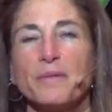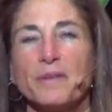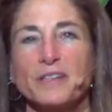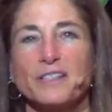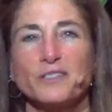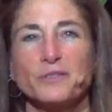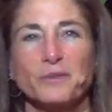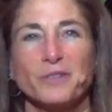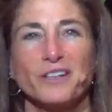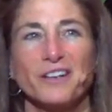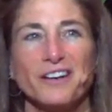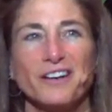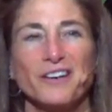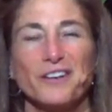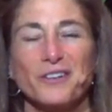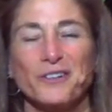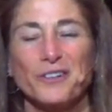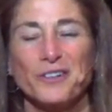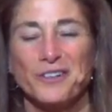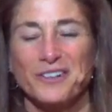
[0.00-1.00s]
I just want to
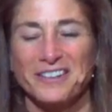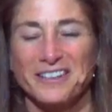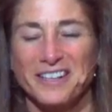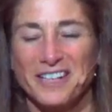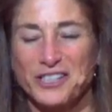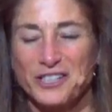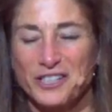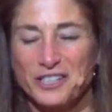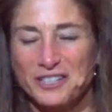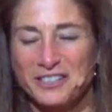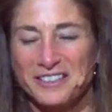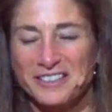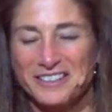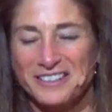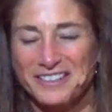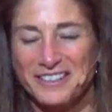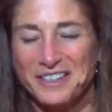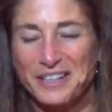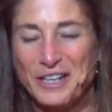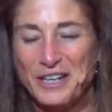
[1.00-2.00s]
honor her in case she's
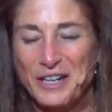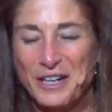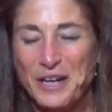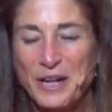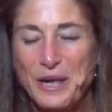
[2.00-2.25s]
listening.